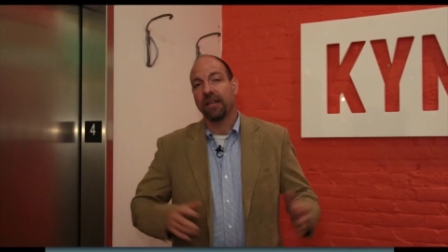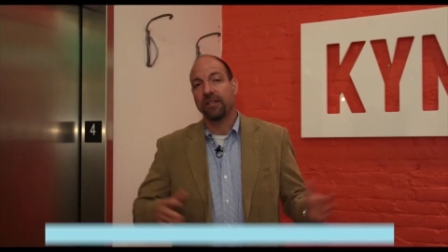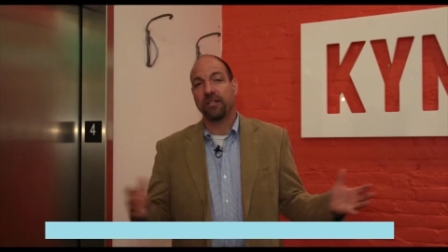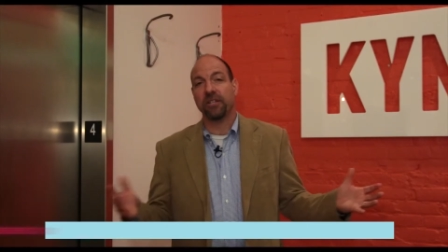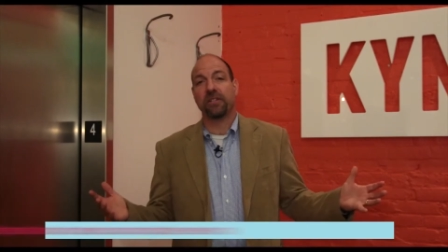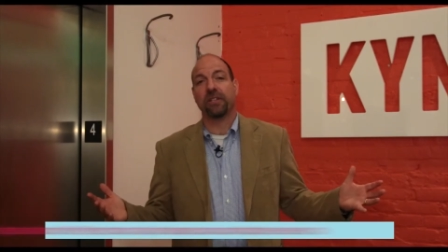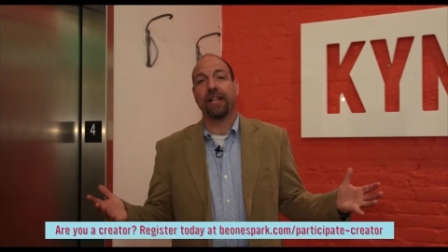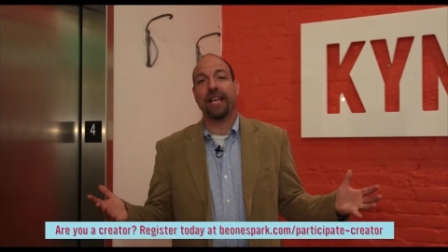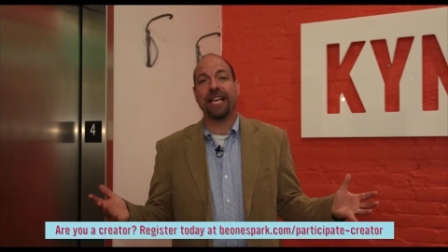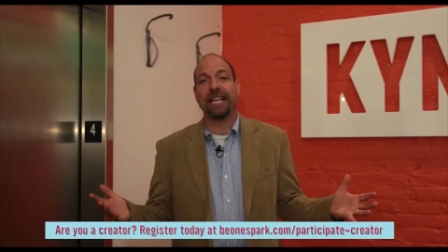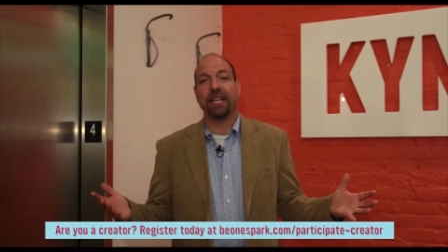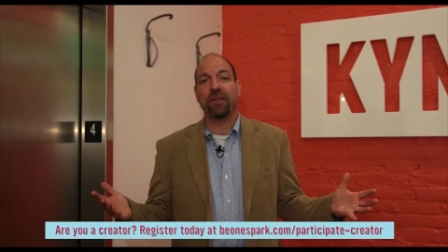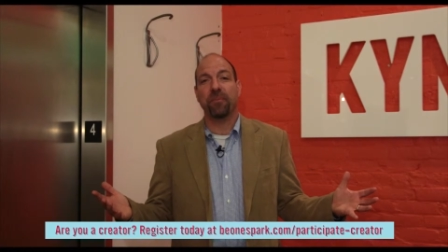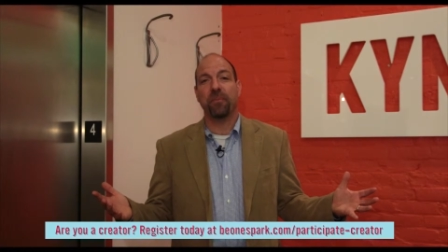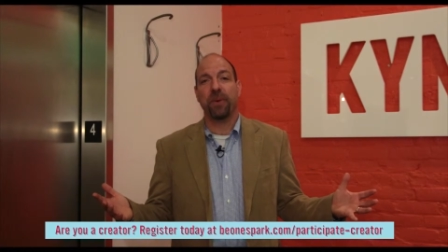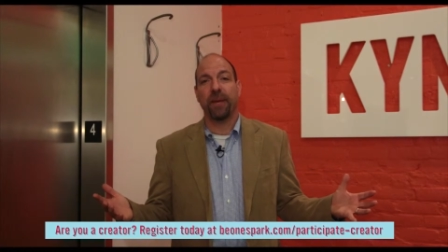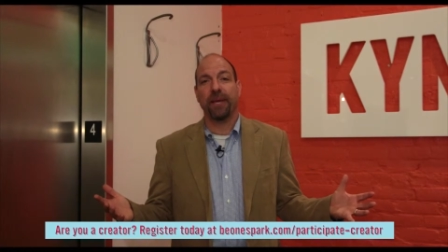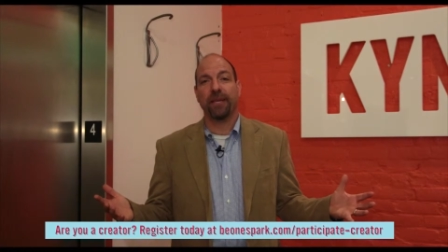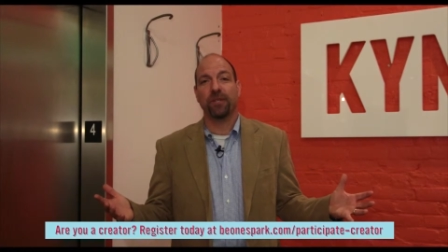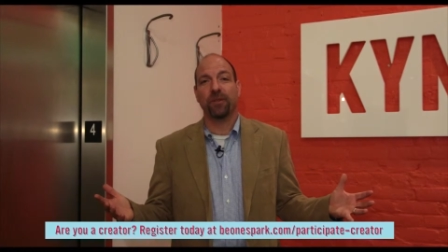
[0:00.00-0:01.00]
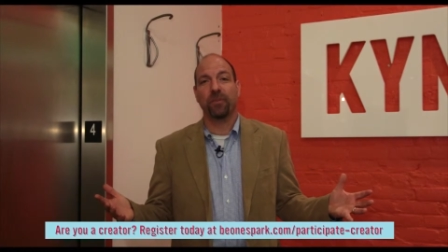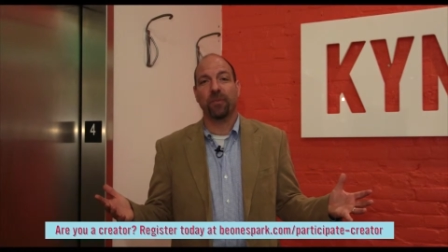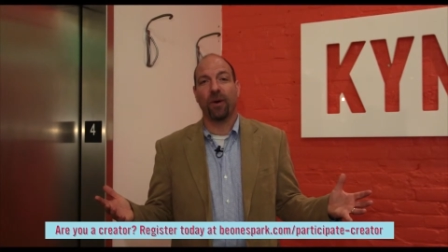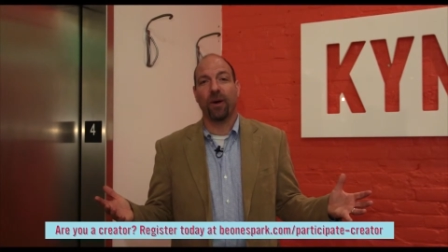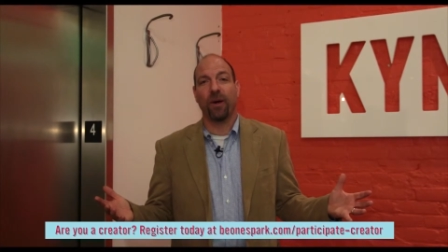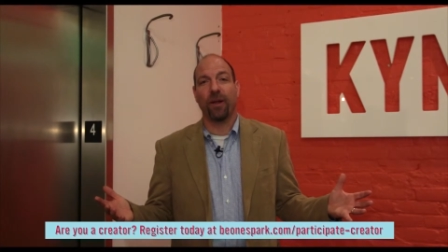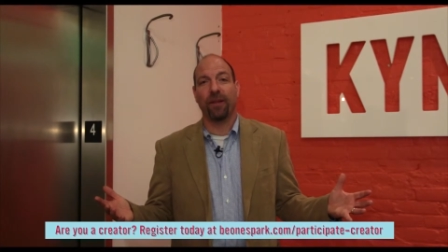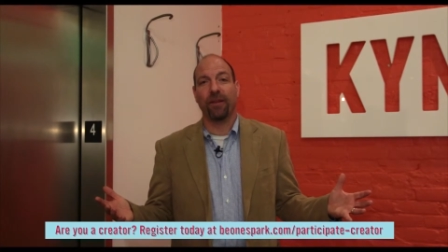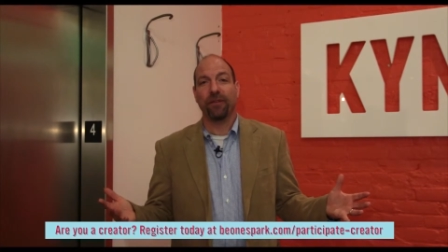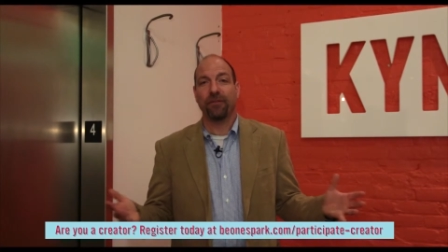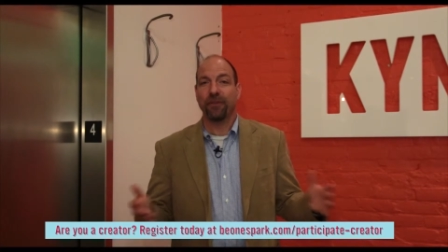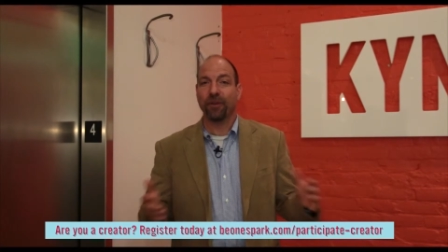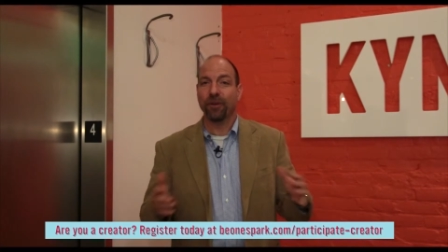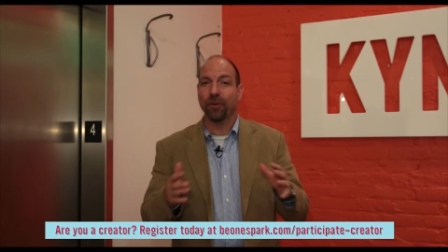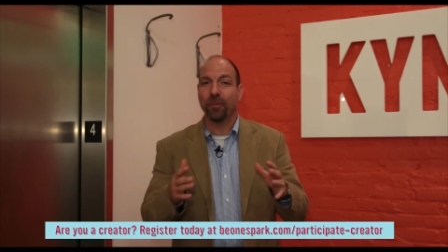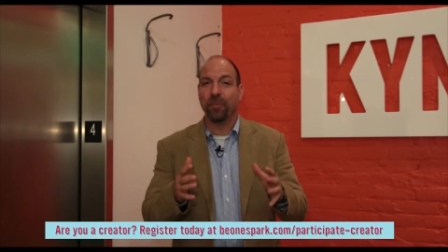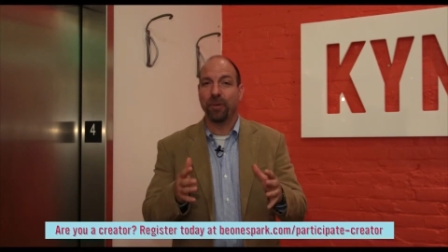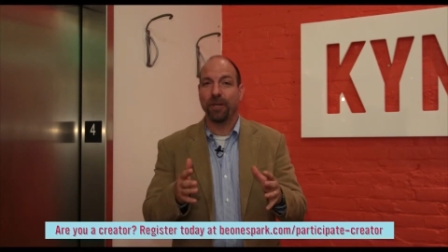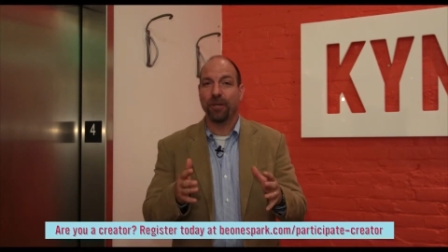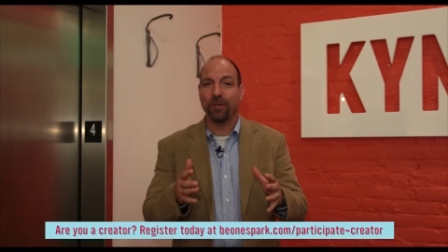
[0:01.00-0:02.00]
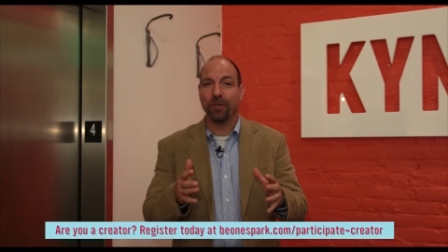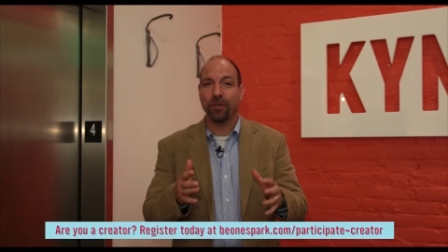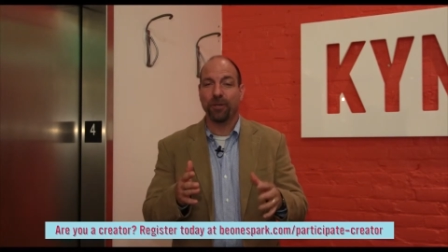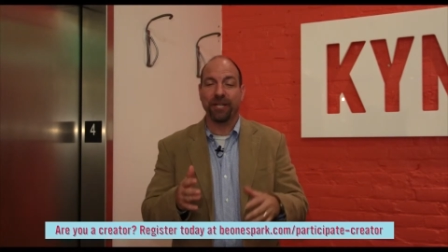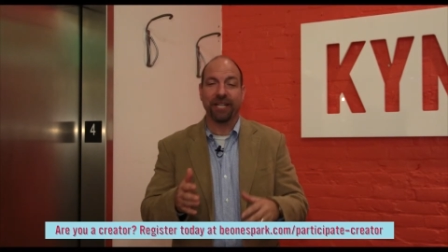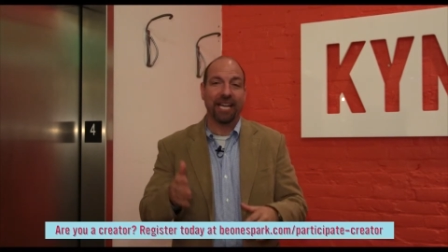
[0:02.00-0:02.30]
Just like in baseball, if you're a pitcher,